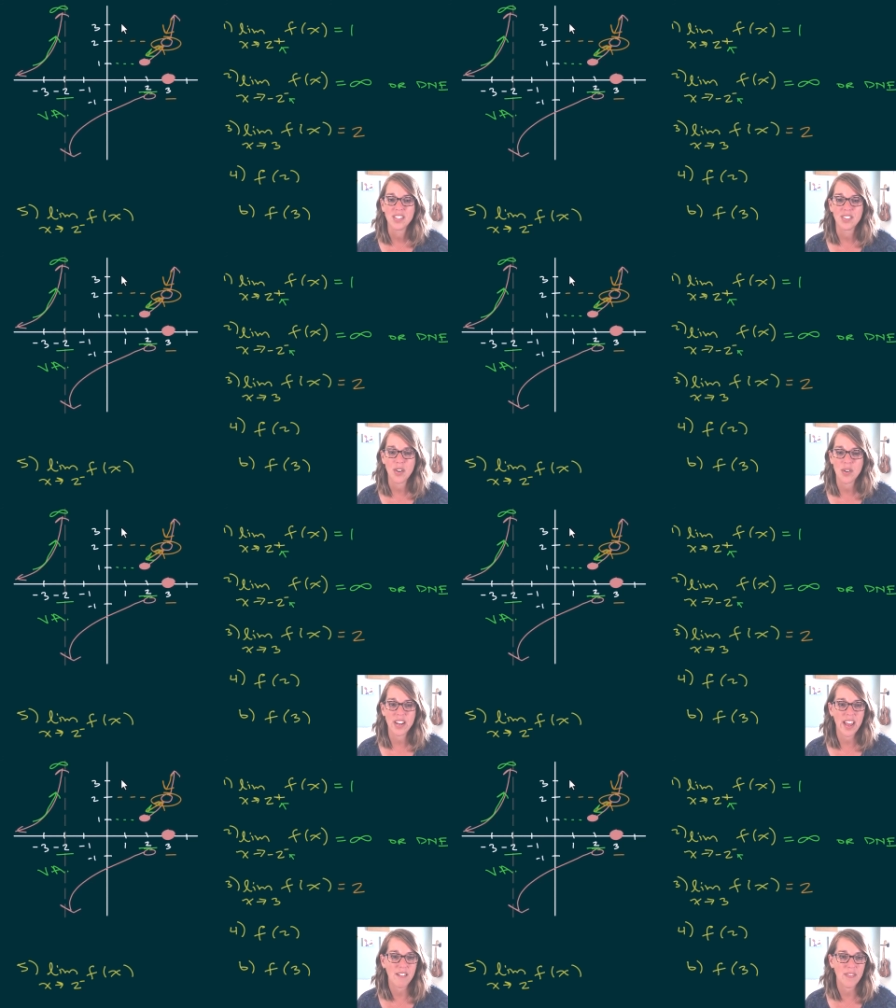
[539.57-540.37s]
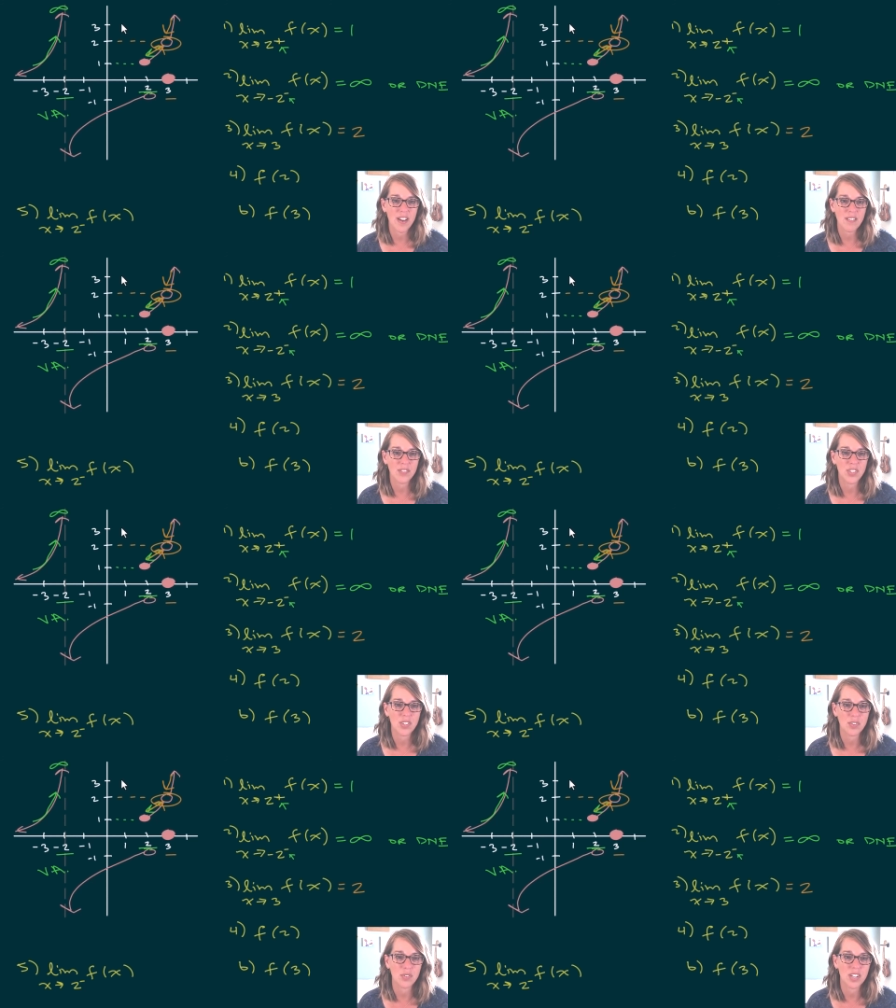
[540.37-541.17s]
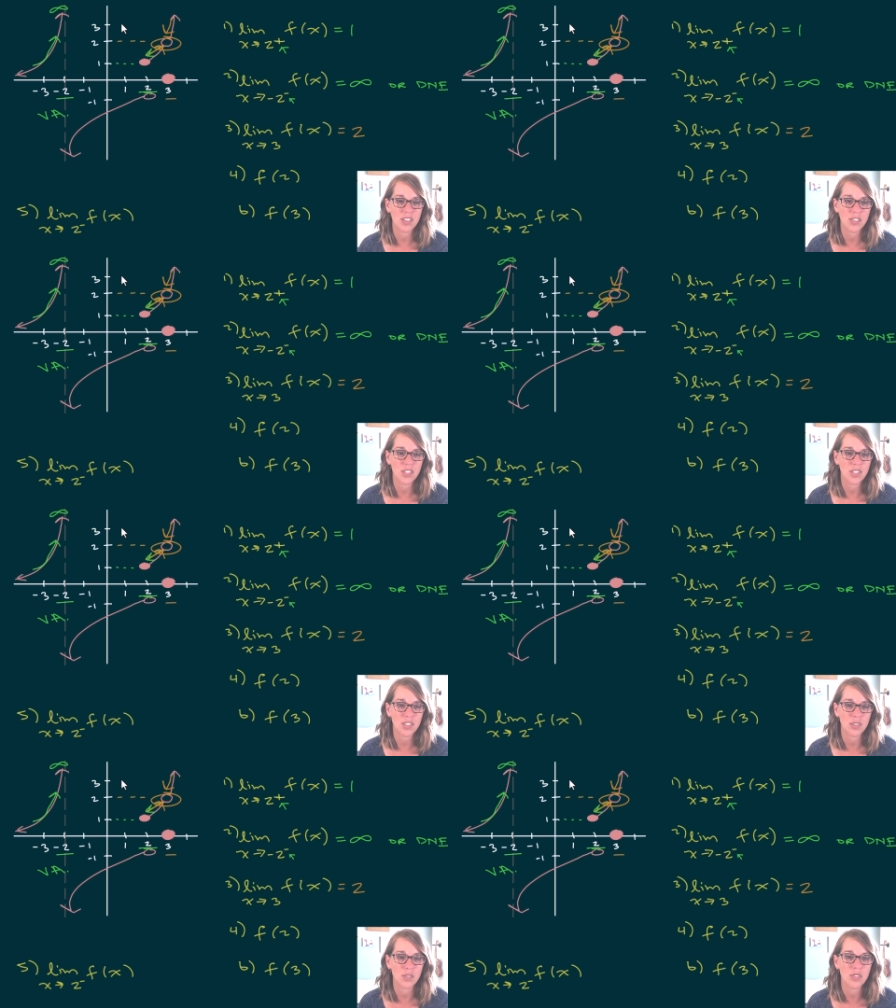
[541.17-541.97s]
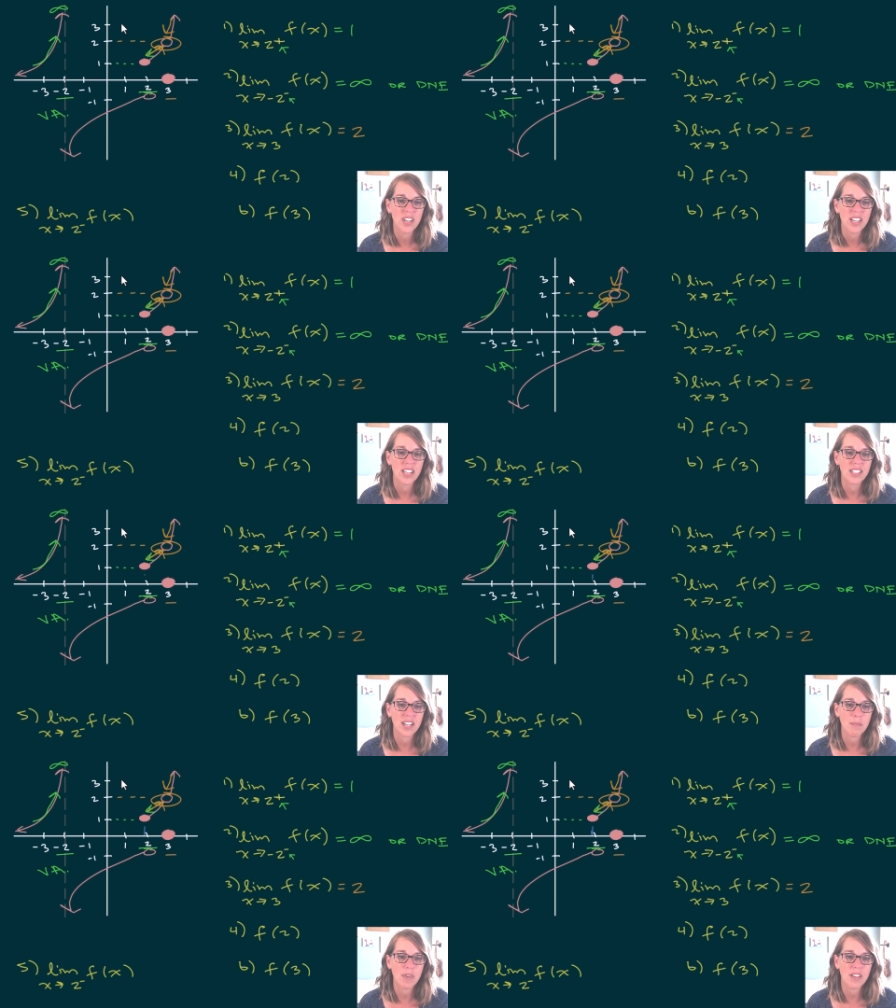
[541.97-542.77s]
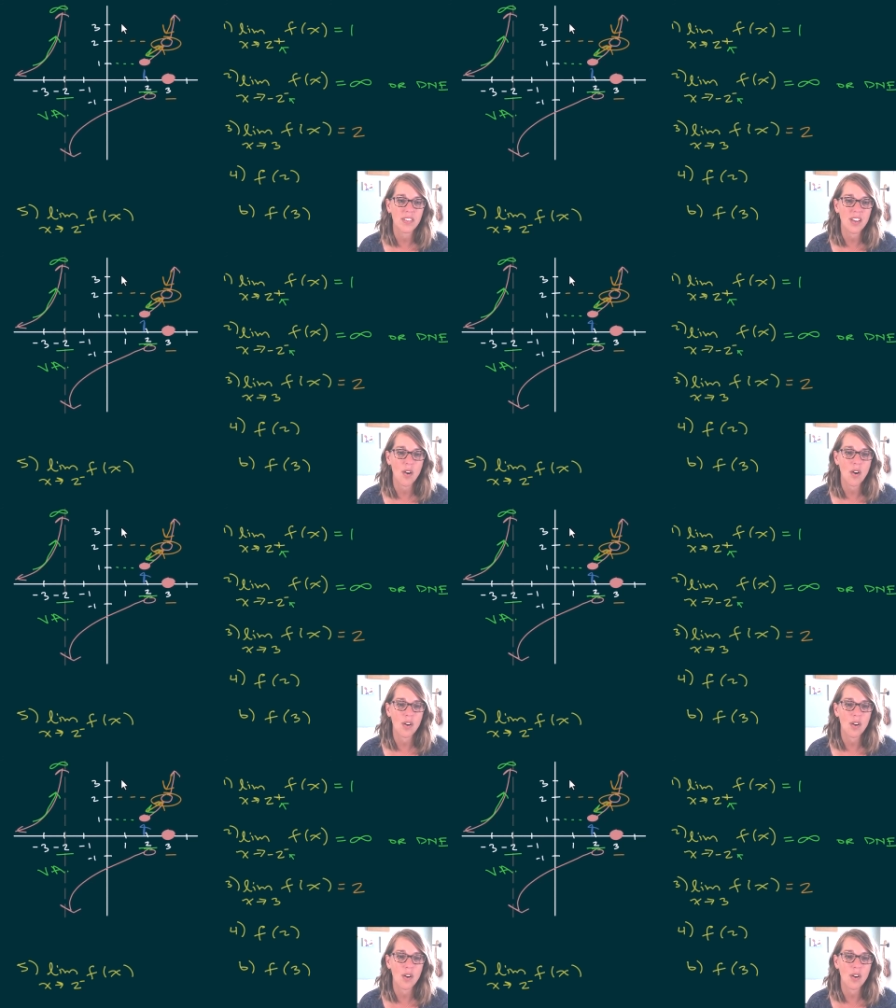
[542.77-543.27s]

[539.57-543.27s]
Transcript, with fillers: So at f of 2, here's 2, it's going to be the